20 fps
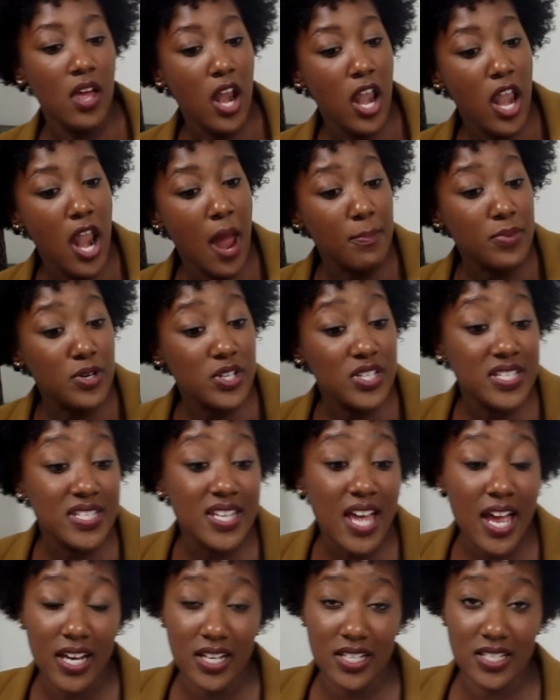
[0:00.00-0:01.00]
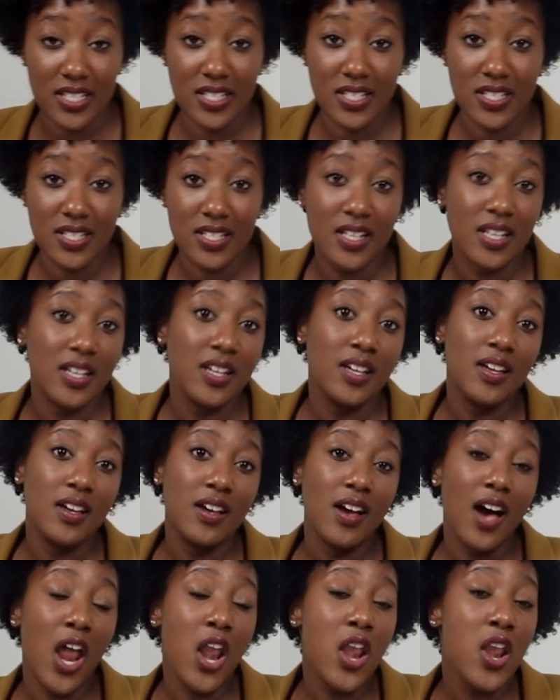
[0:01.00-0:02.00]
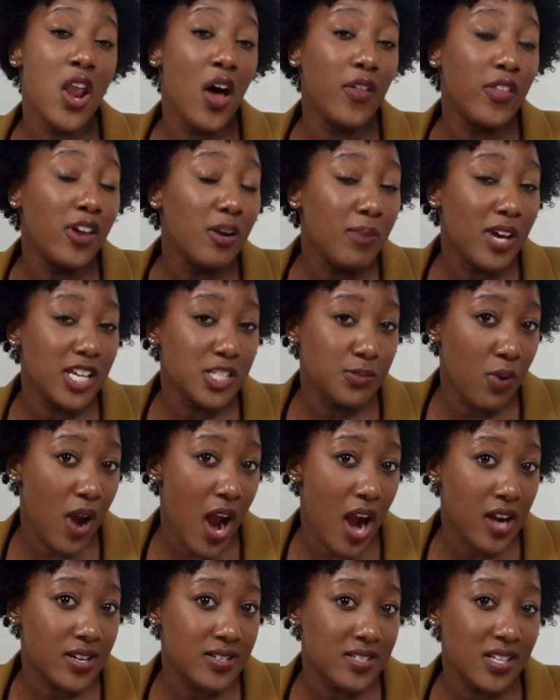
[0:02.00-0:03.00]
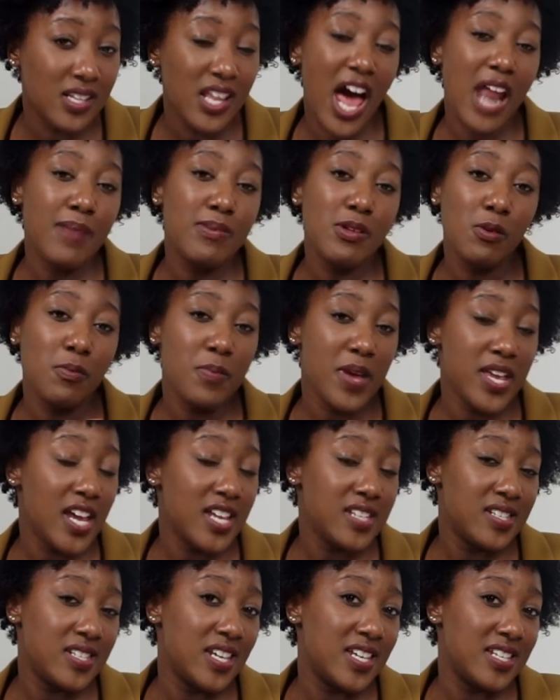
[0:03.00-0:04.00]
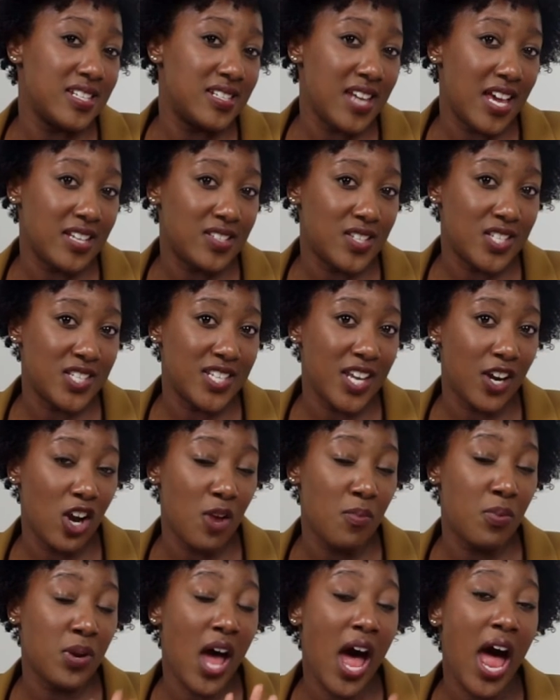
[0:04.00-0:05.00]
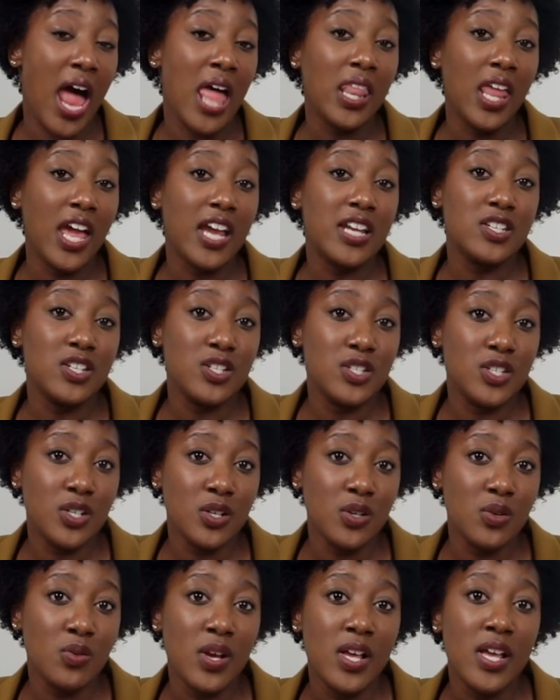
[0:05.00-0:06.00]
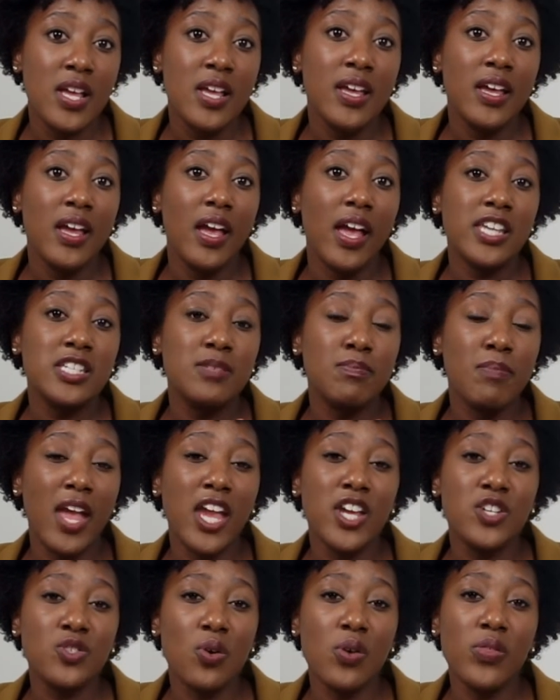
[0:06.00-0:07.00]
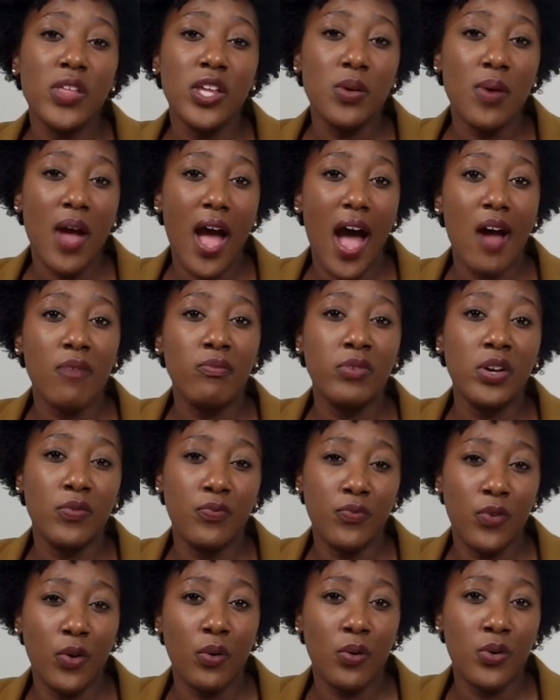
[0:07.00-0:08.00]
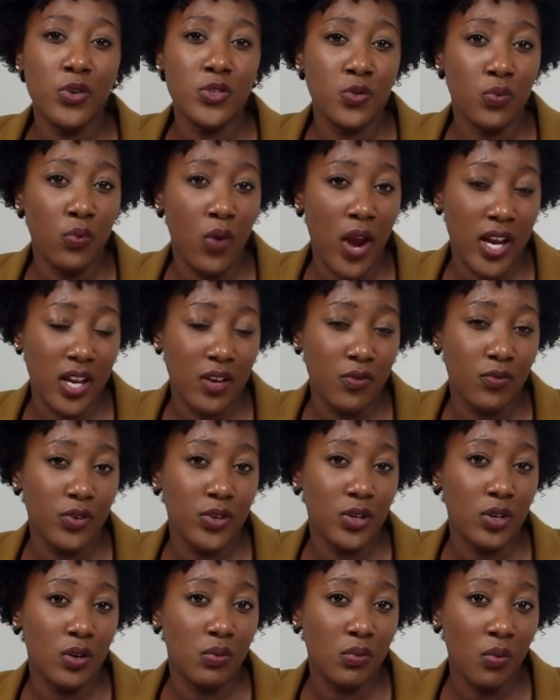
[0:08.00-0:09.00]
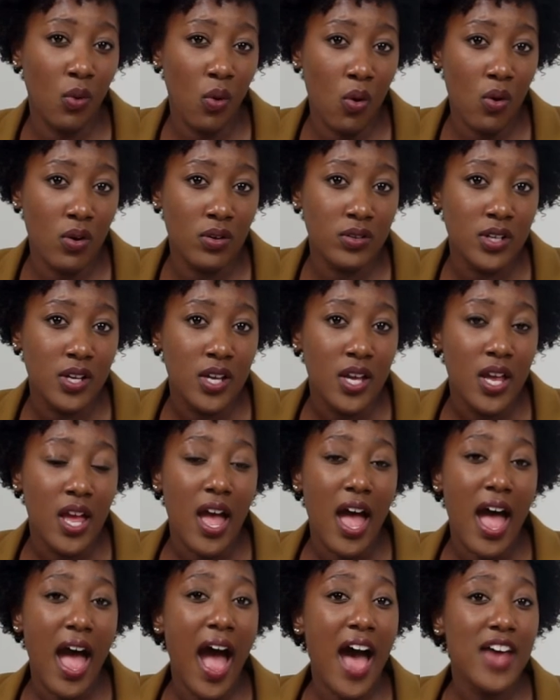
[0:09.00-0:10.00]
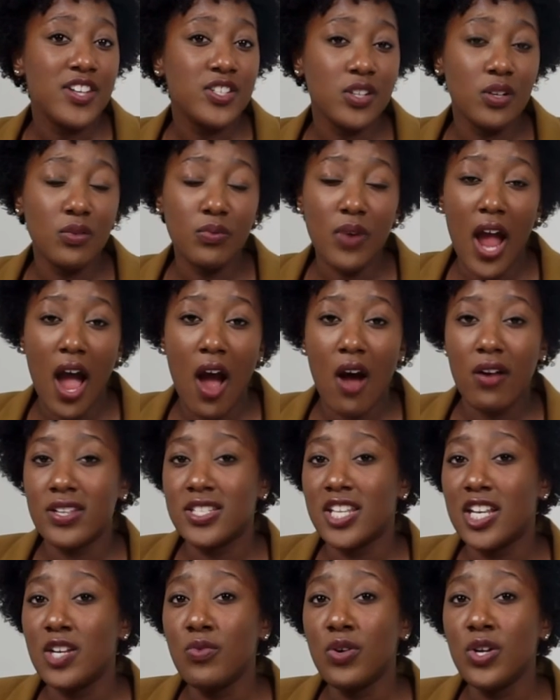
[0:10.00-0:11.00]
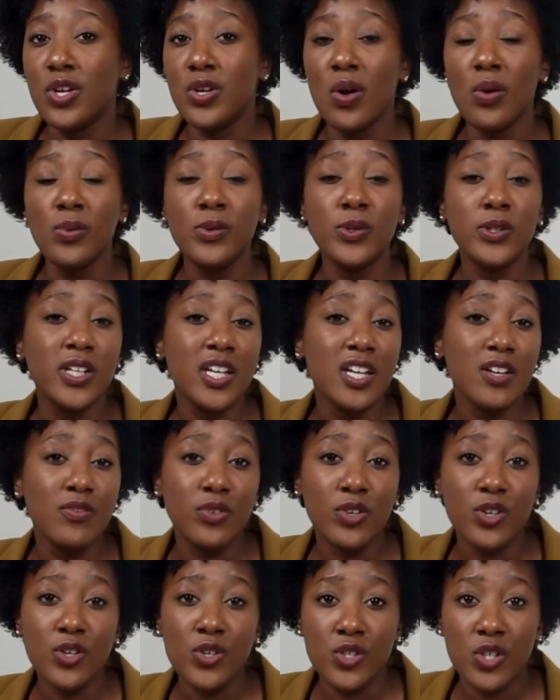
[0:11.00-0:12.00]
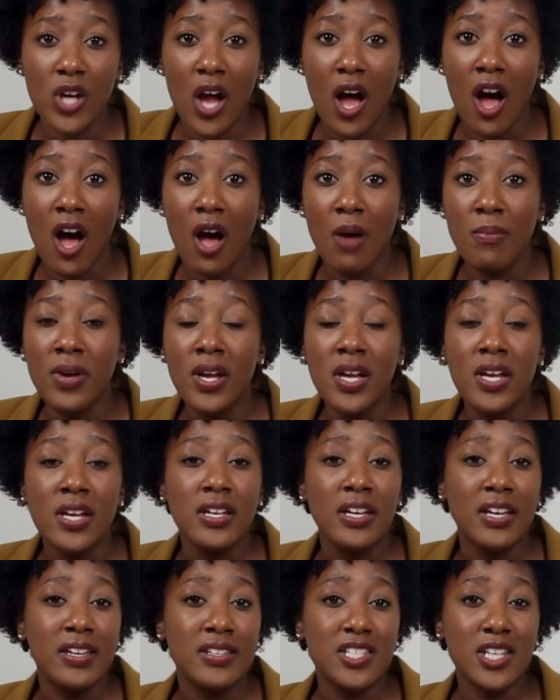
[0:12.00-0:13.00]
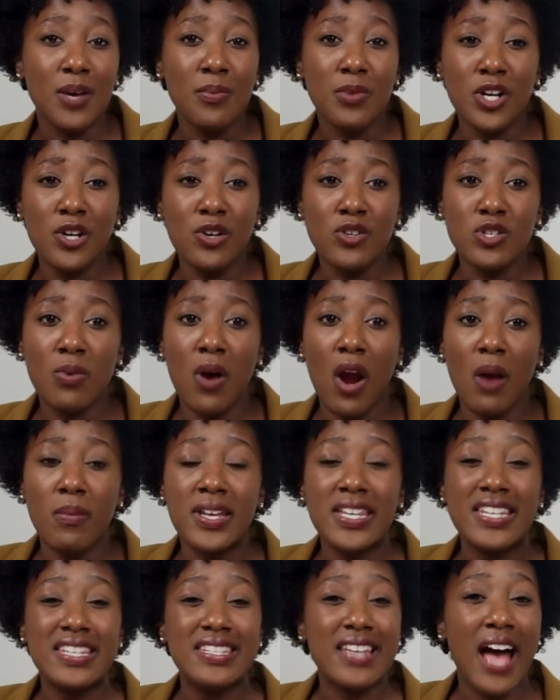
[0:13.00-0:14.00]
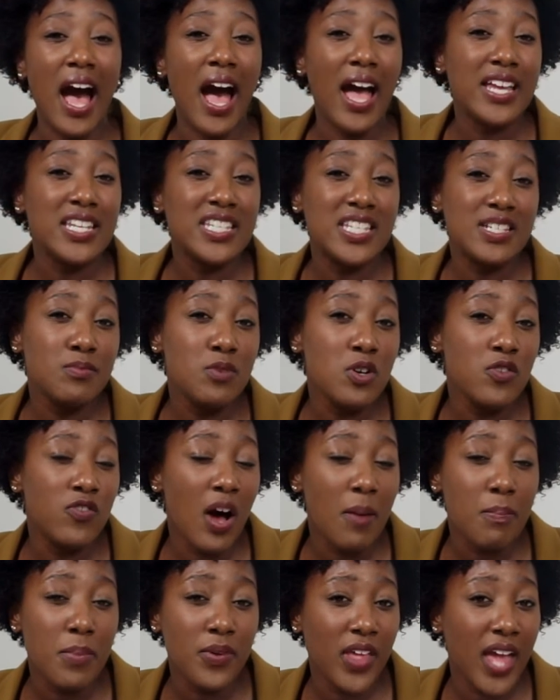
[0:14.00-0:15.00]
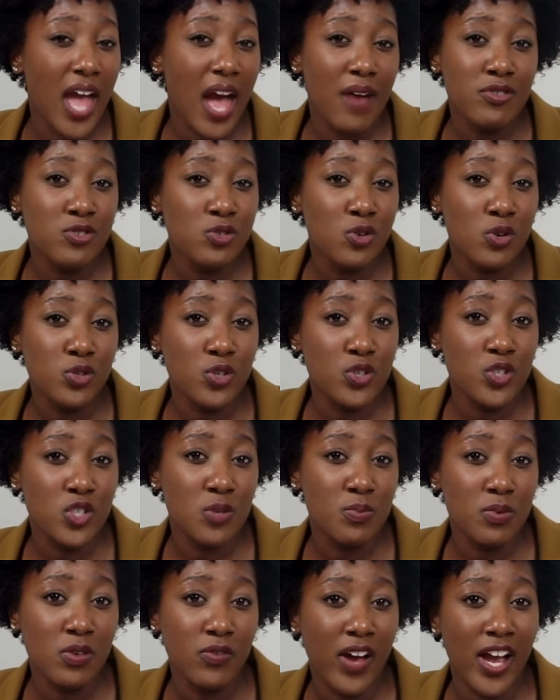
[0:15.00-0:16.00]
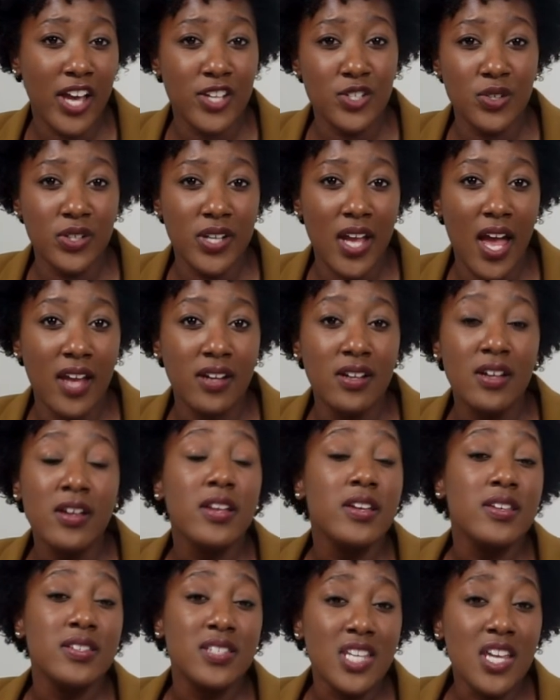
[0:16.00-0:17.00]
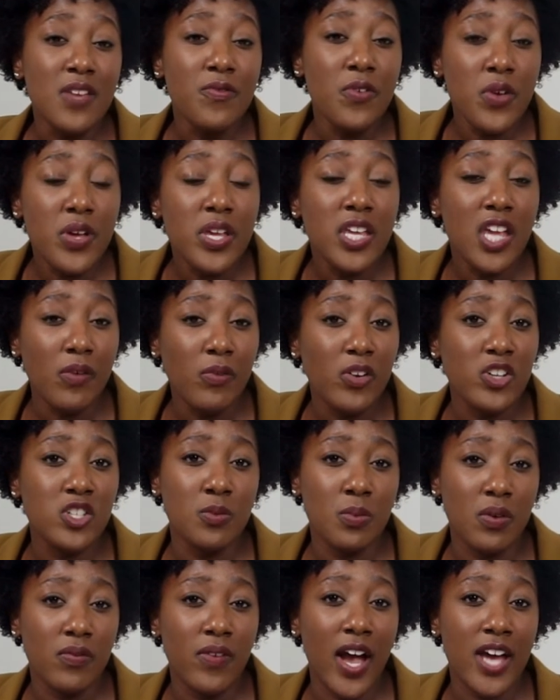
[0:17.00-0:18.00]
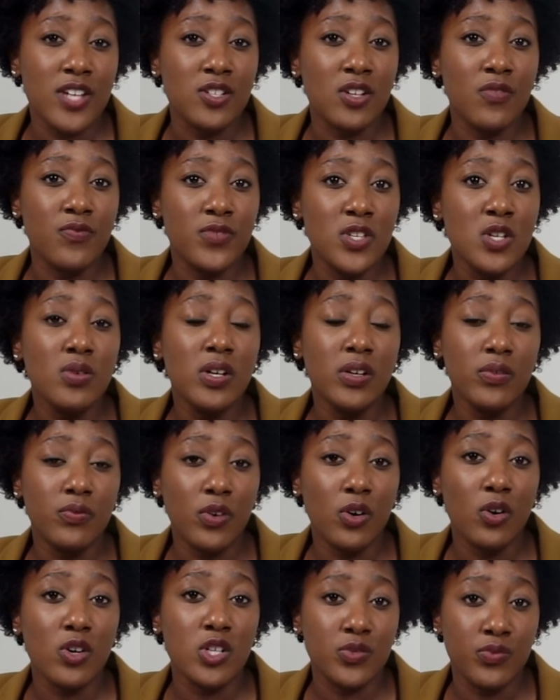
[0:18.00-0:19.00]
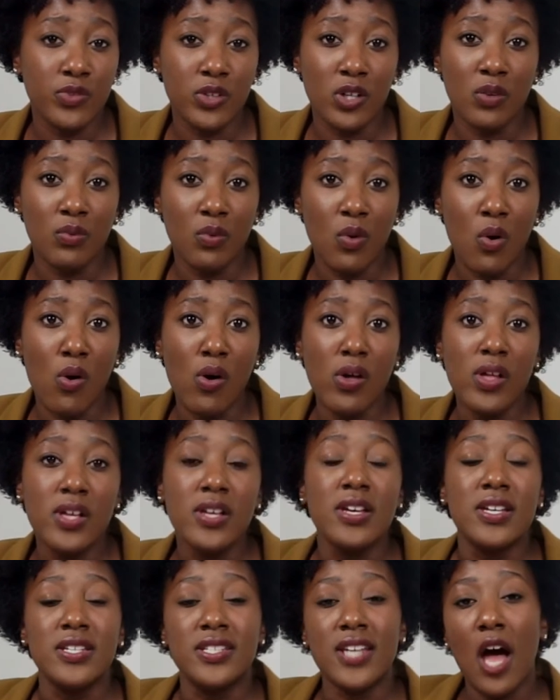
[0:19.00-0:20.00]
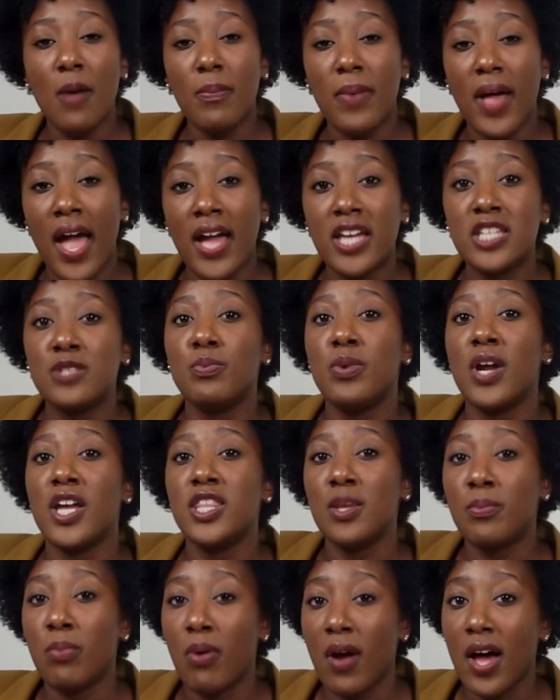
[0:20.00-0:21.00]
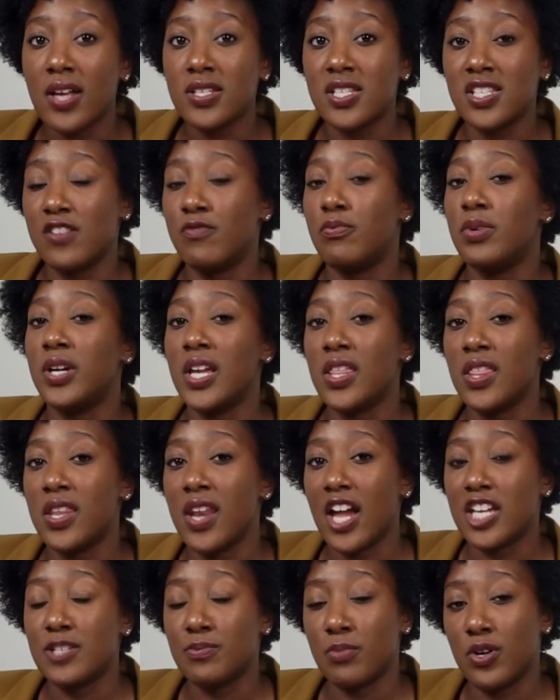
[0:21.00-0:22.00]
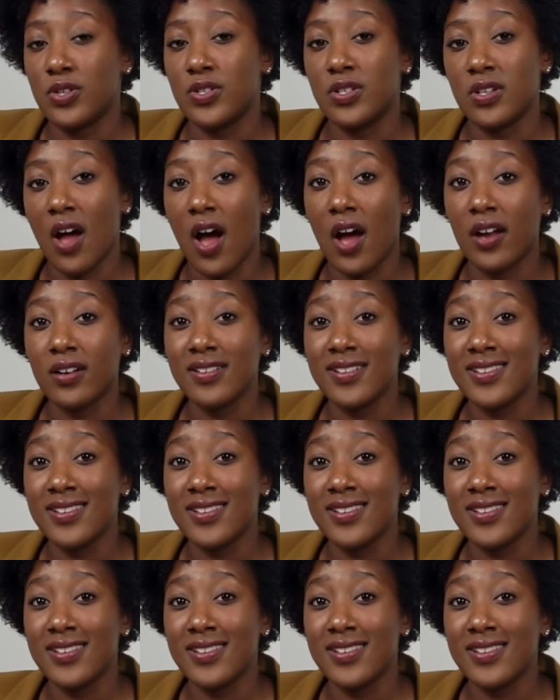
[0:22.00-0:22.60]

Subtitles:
Number 6, another best practice, a lot of people may not say is necessary, but I like to do, is make sure that you have referrals ready for your role. Ask around, is anyone you know looking for a job? Is someone in your department dying to move up but they haven't told your supervisor yet? See if you can give your supervisor a few referrals for your role to help expedite the process of bringing the next person on.